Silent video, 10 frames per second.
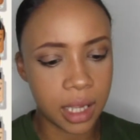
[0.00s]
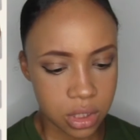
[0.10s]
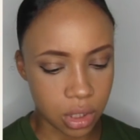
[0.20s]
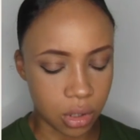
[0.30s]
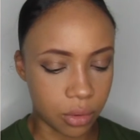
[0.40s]

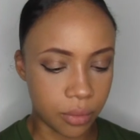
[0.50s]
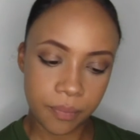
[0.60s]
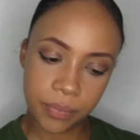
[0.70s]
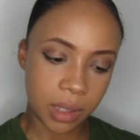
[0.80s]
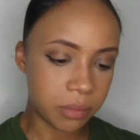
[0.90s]
So
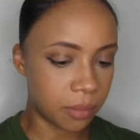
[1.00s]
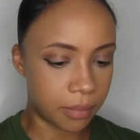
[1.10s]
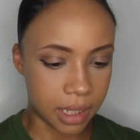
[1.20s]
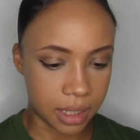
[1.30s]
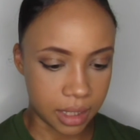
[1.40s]
I'm not
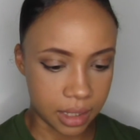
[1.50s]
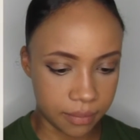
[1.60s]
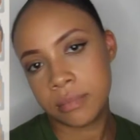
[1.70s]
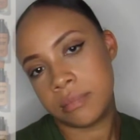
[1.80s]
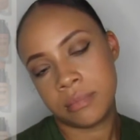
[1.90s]
mad at it.